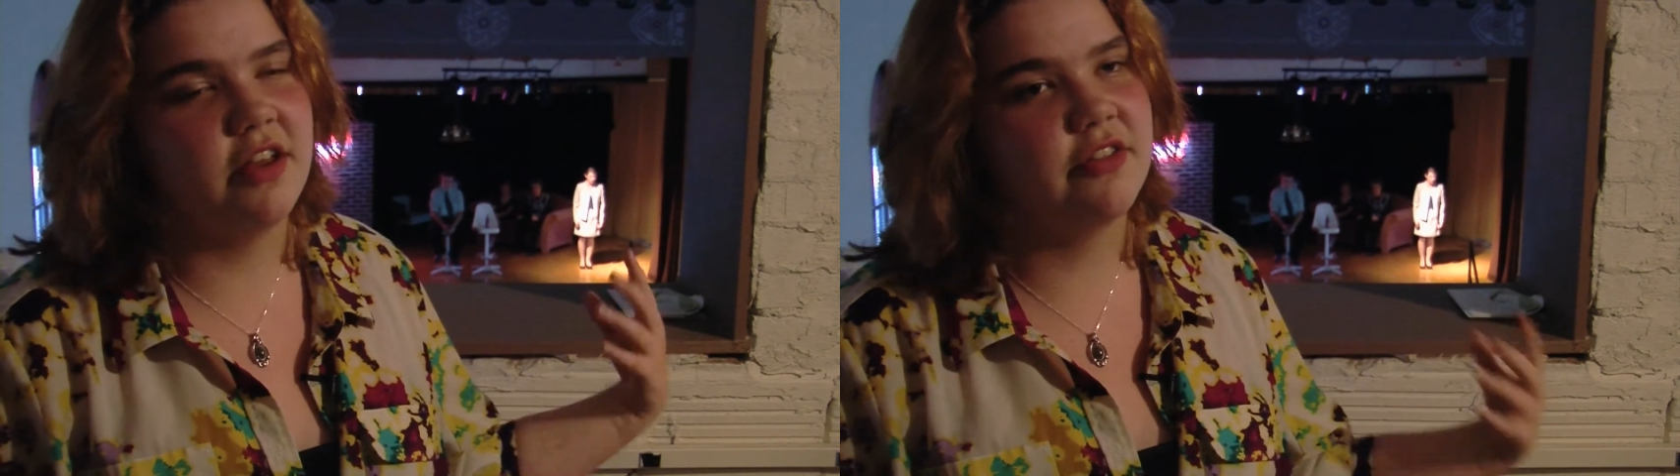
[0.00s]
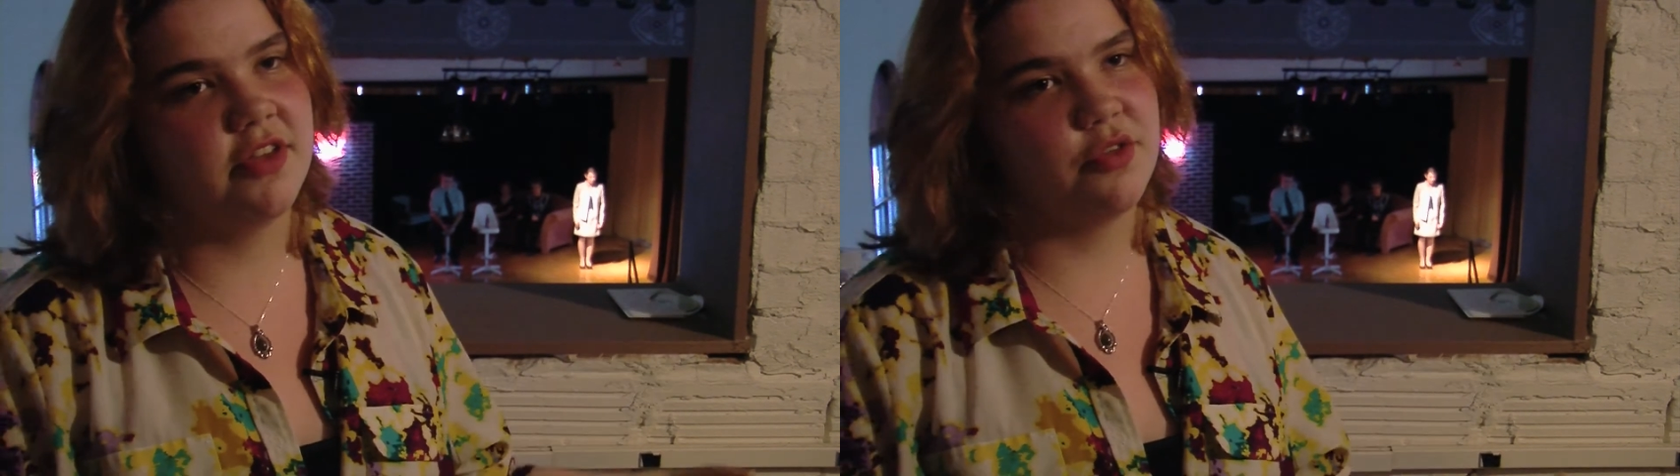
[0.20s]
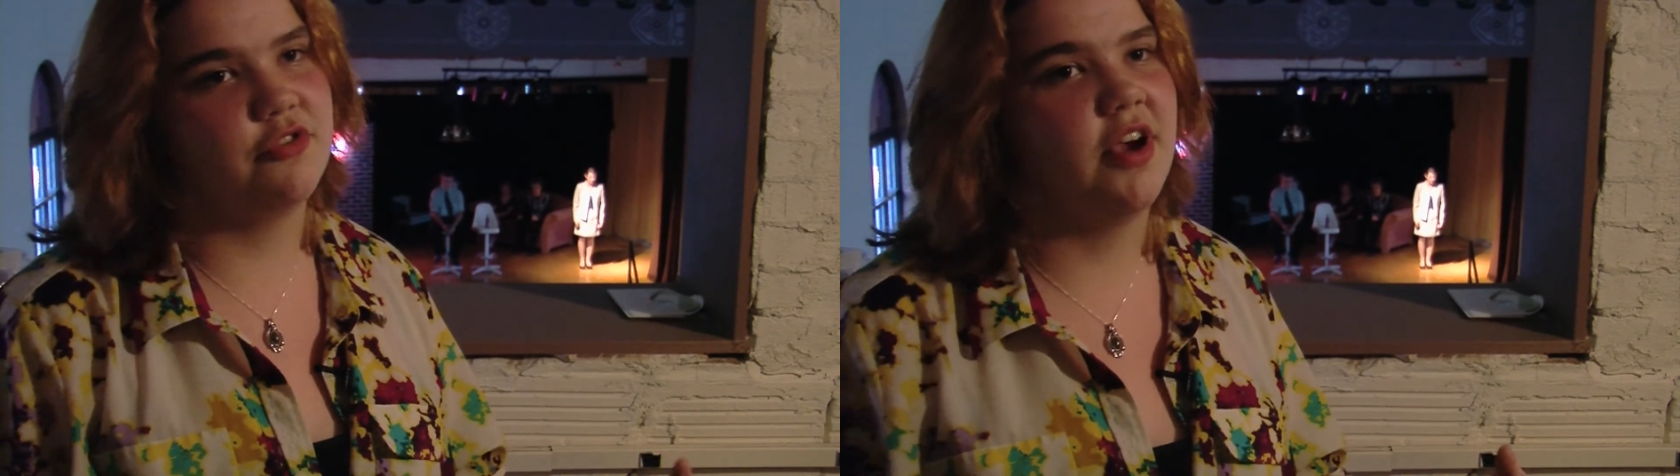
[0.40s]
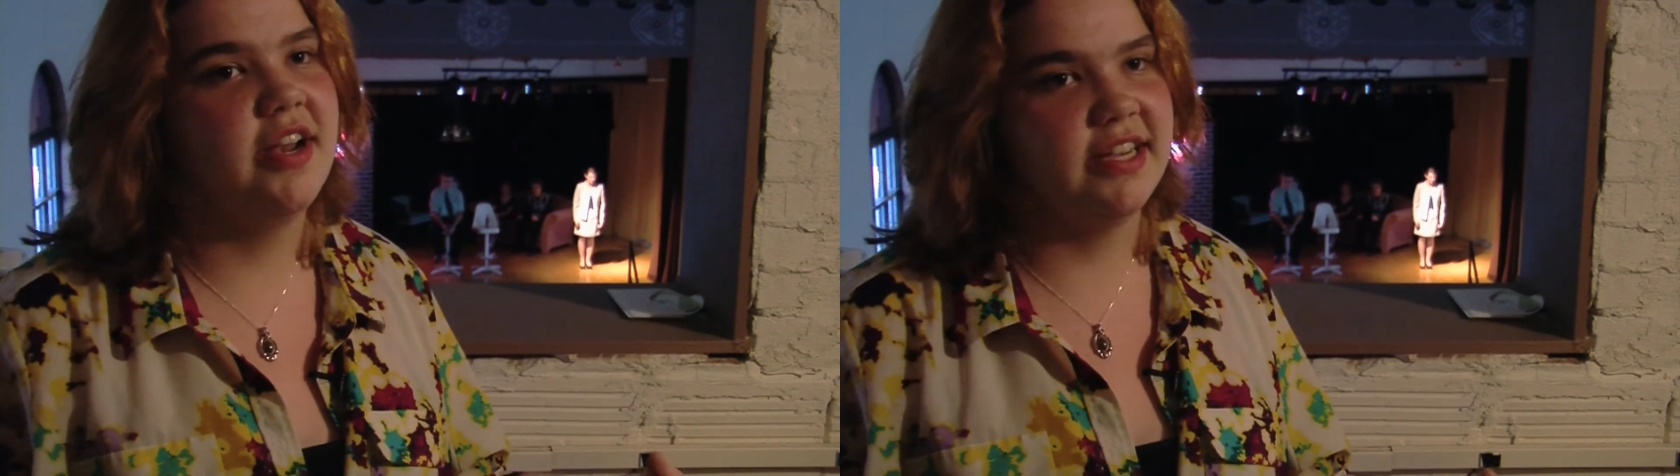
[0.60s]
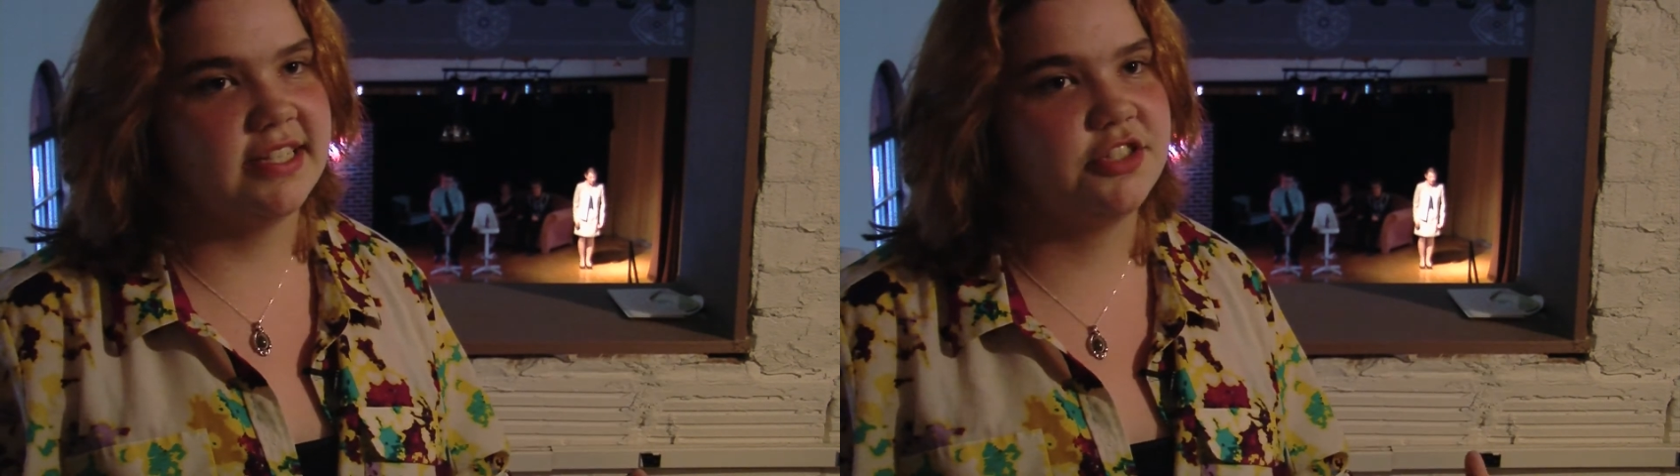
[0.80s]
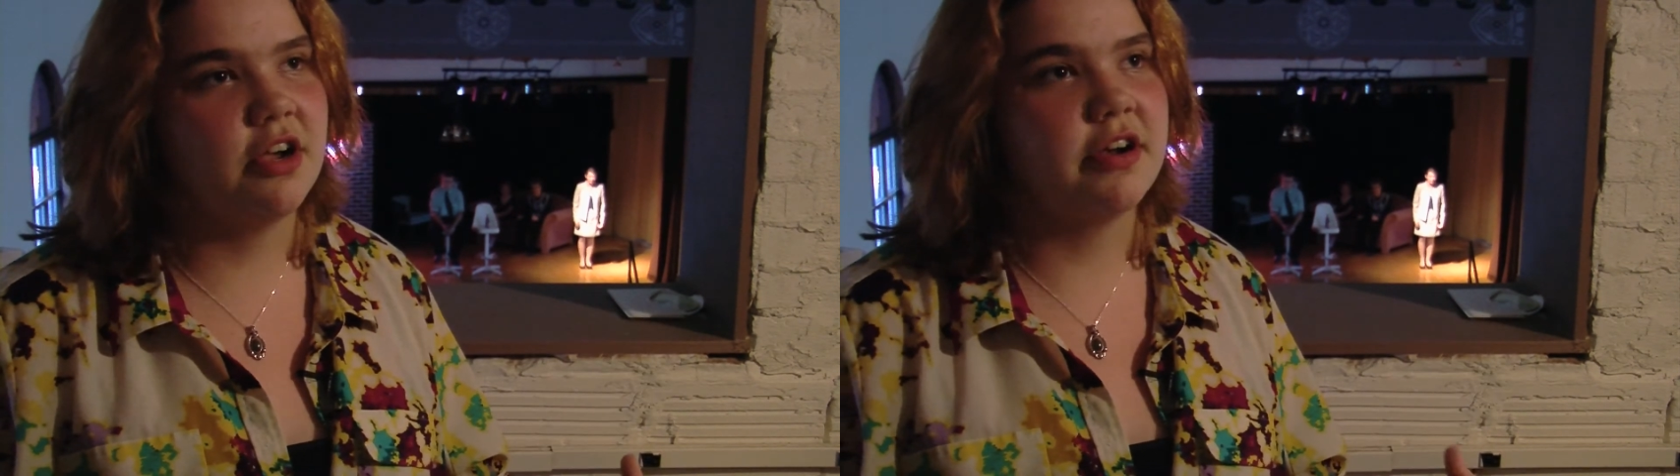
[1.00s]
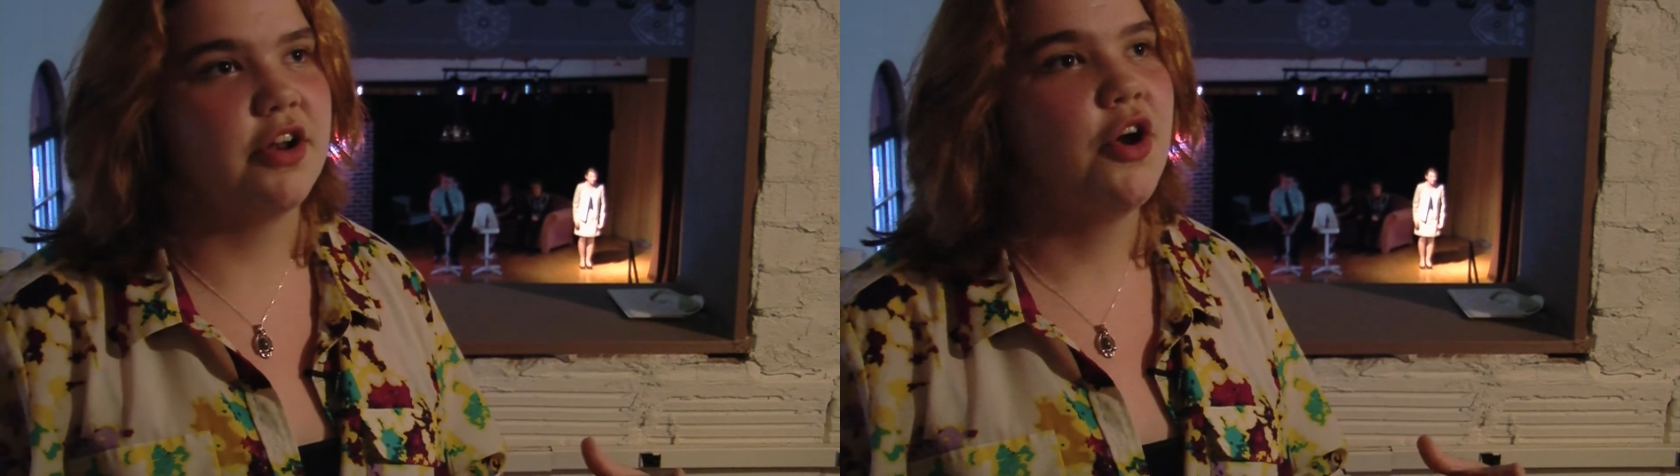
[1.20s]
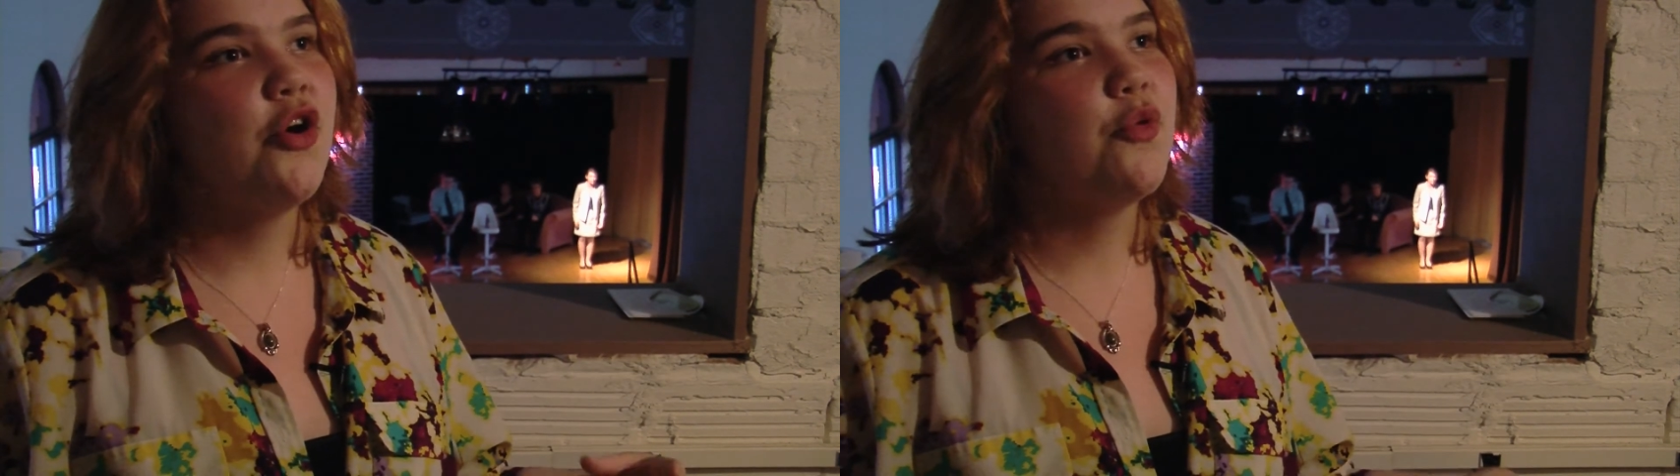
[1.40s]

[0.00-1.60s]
and other things we're trying to get started,